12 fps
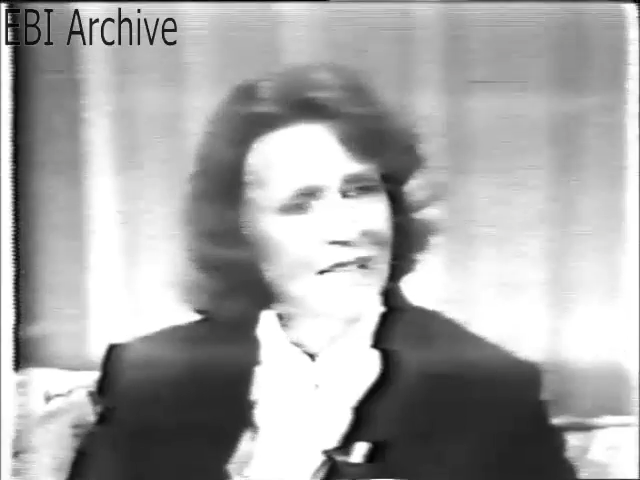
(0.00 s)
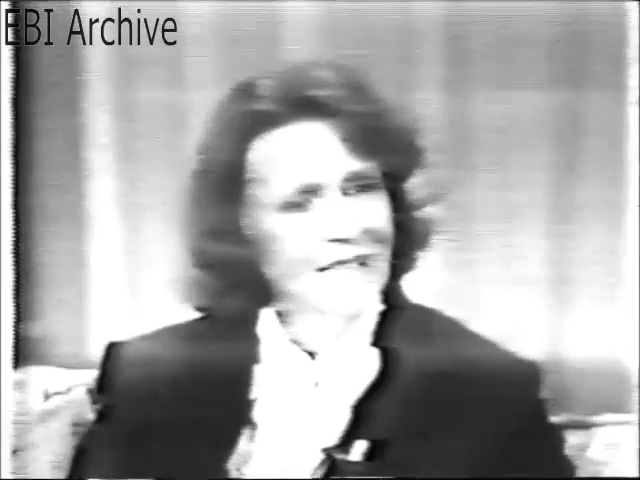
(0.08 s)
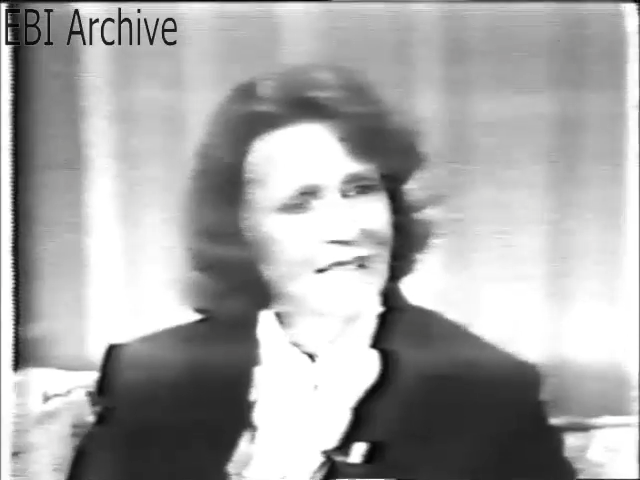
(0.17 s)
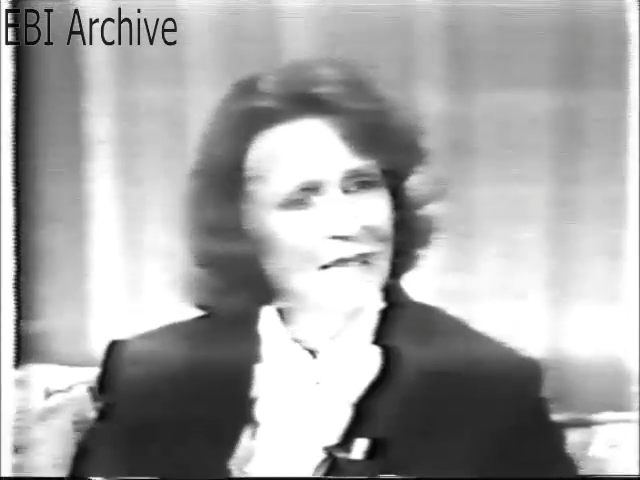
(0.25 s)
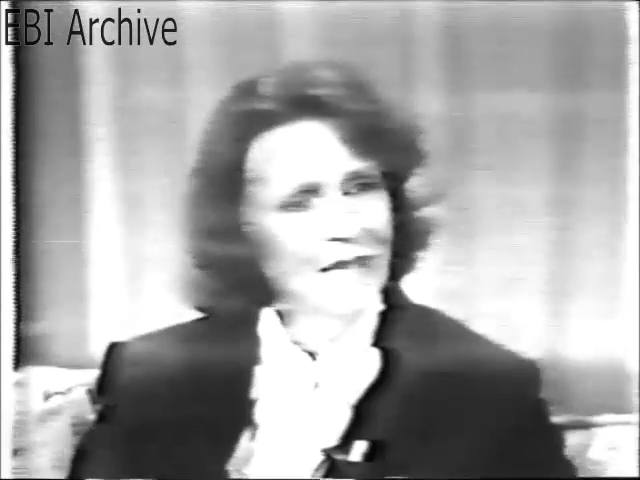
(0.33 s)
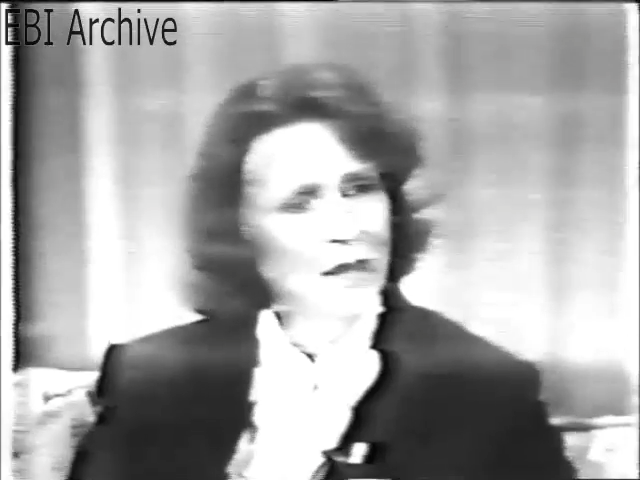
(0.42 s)

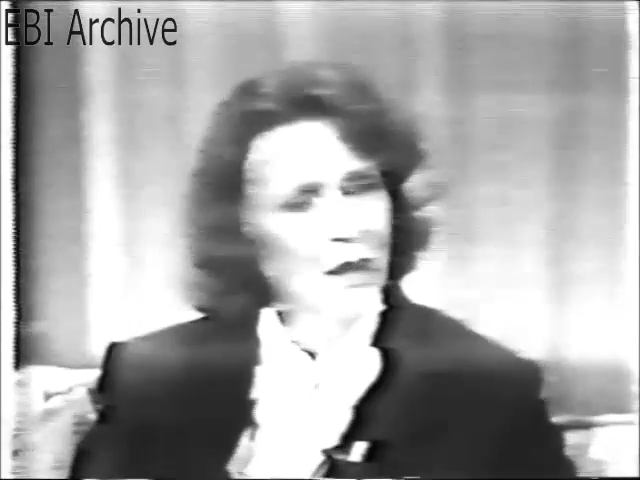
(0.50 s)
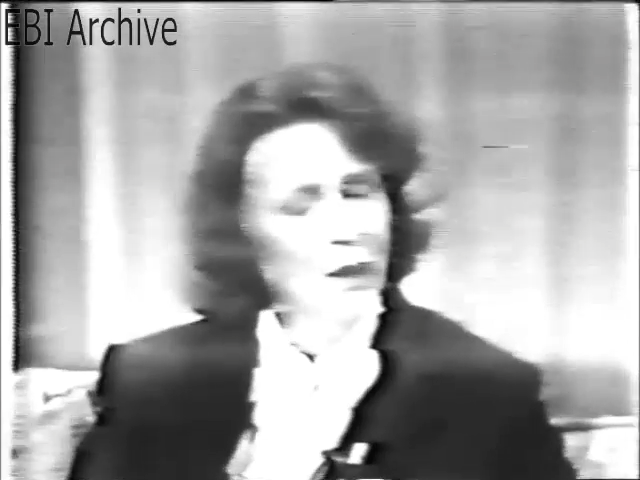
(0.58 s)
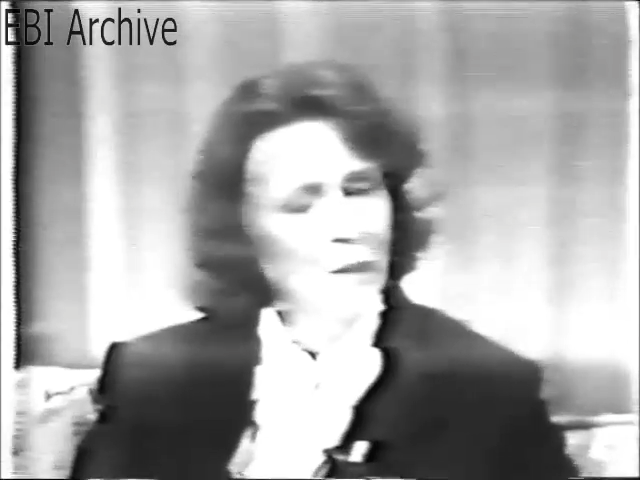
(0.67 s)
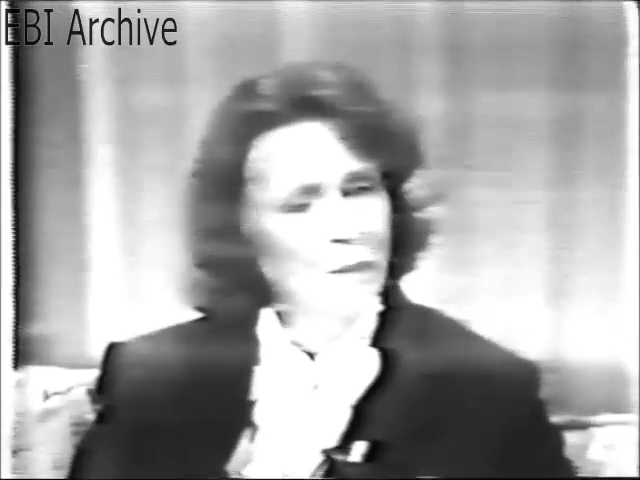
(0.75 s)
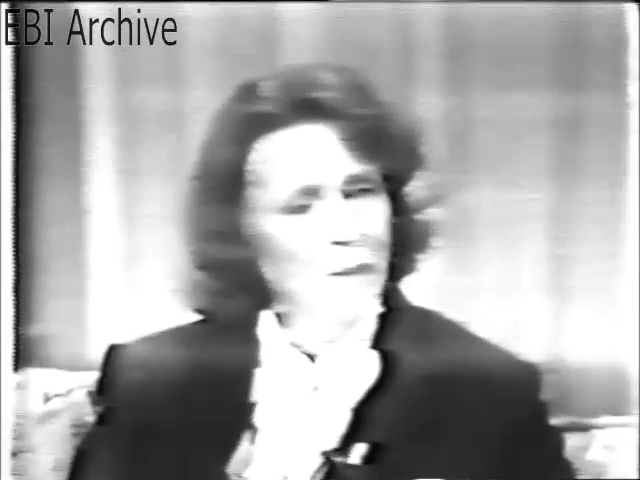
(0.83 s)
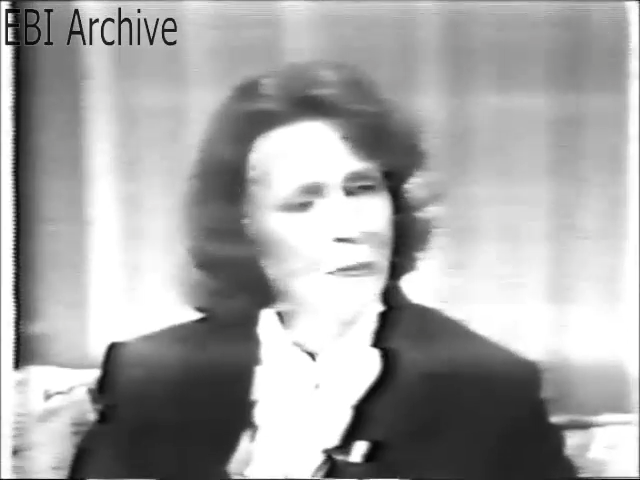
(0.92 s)
And
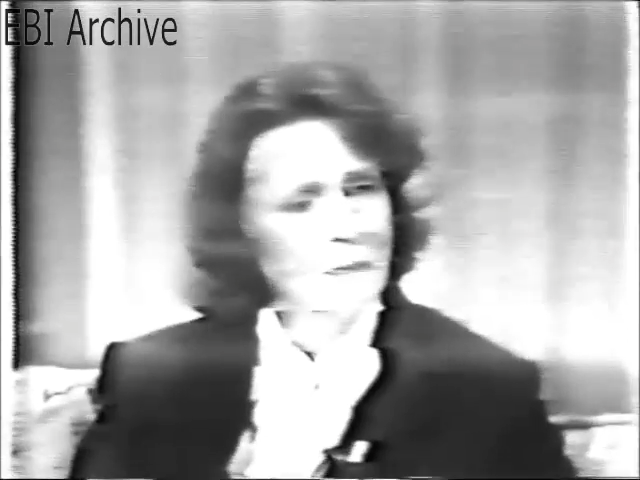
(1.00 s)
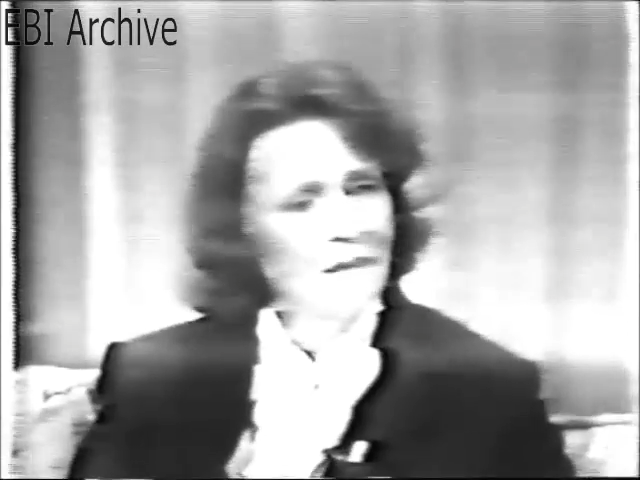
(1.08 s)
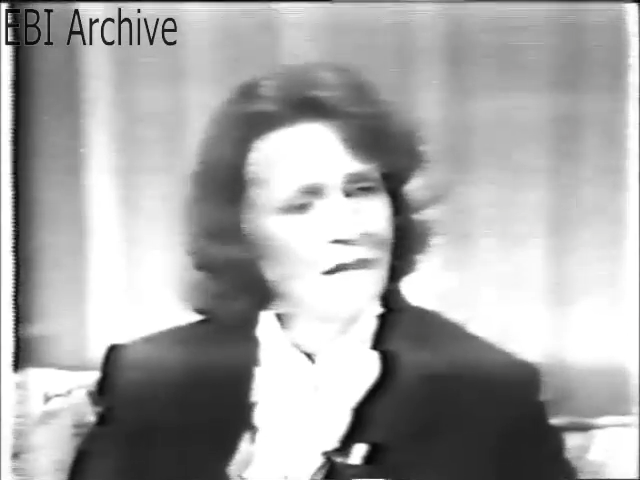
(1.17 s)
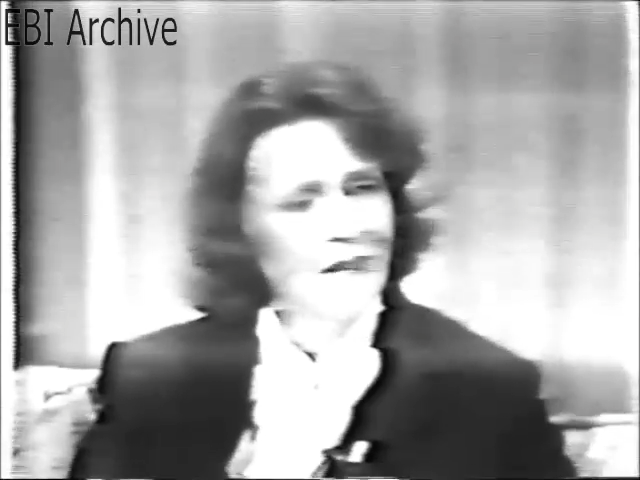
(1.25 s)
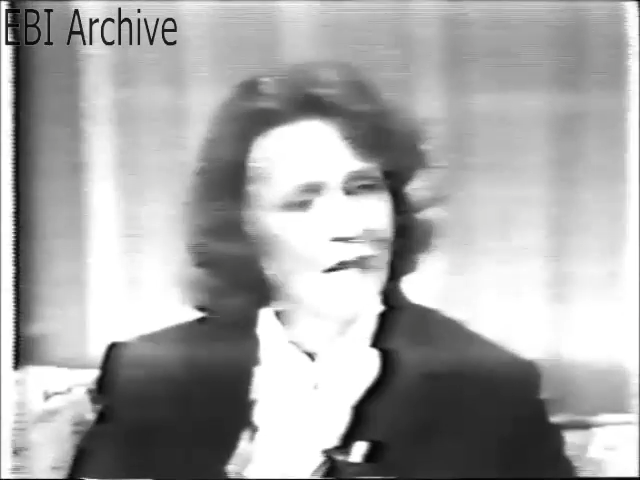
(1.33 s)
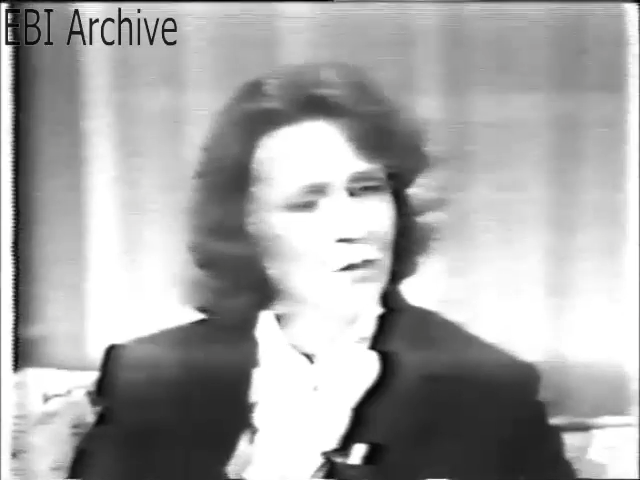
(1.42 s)

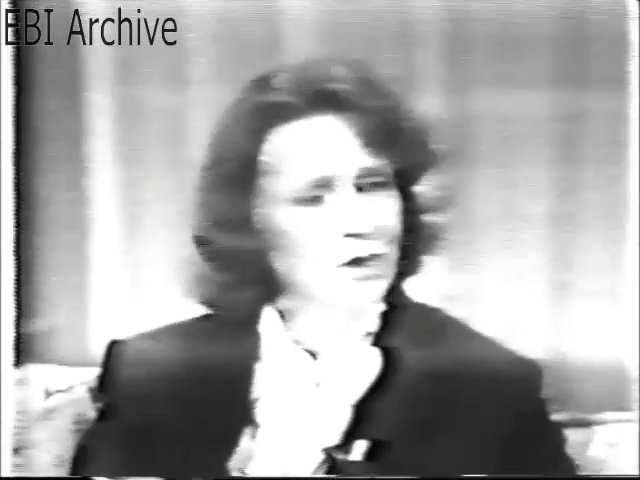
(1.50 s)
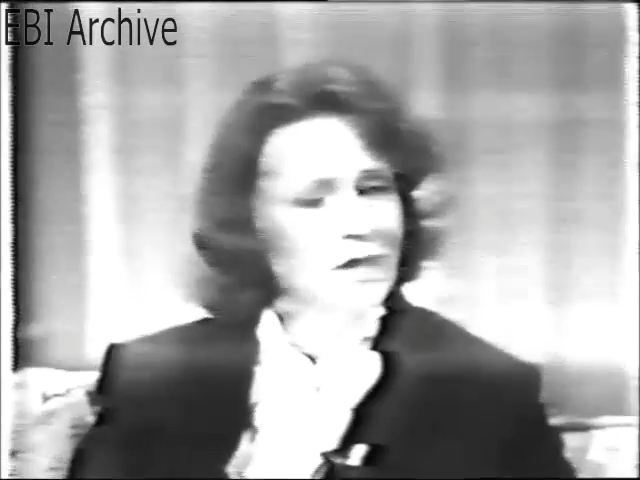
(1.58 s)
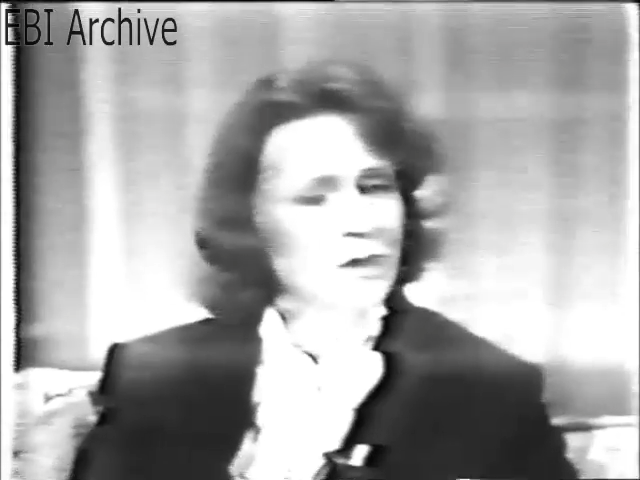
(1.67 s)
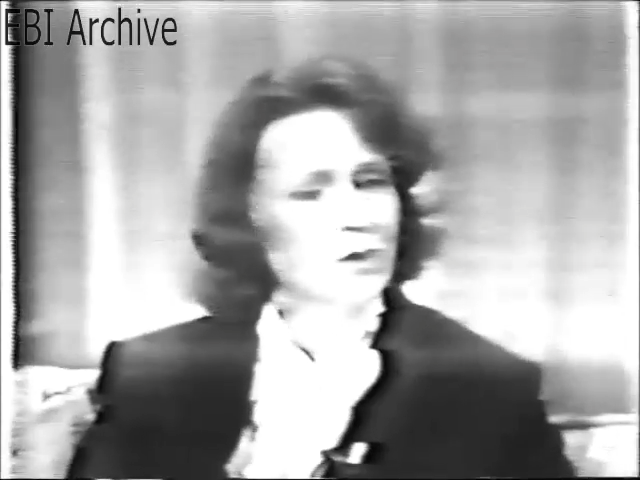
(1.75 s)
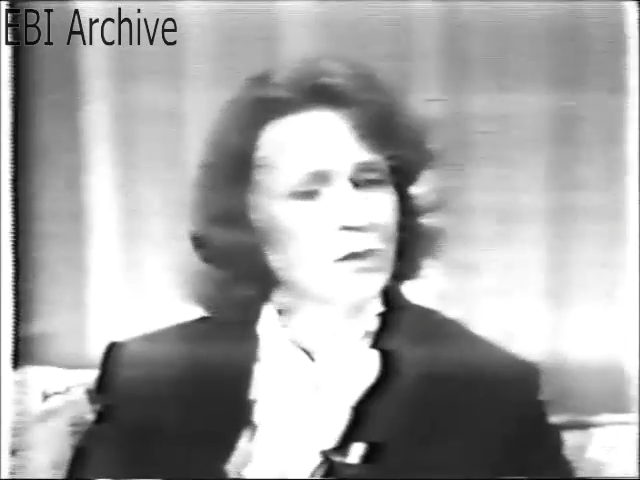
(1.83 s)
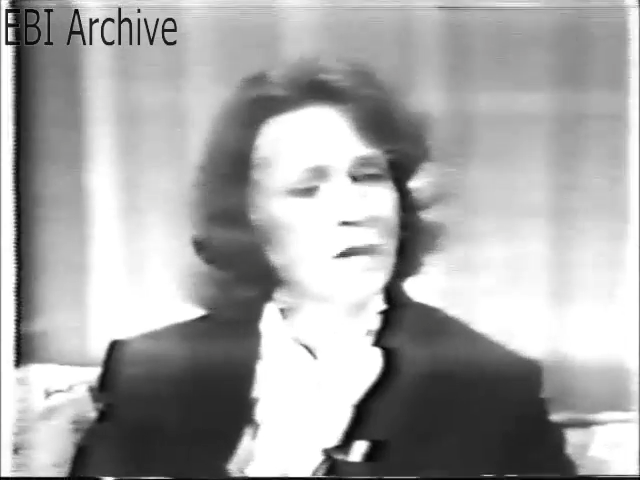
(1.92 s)

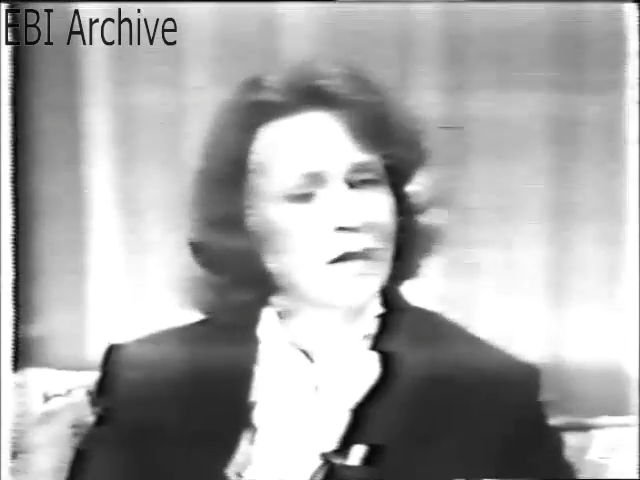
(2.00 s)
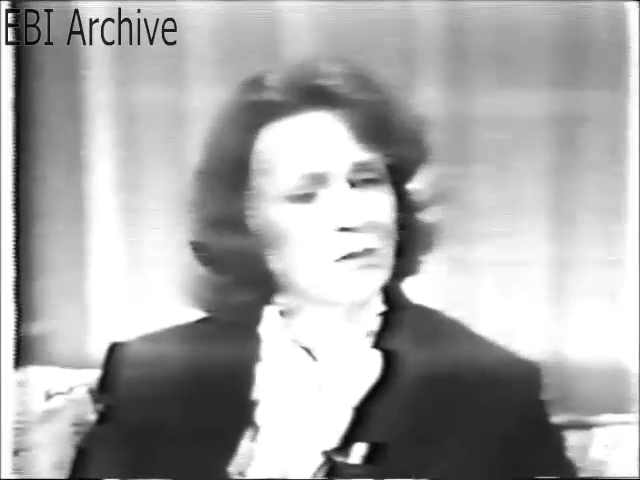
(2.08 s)
they would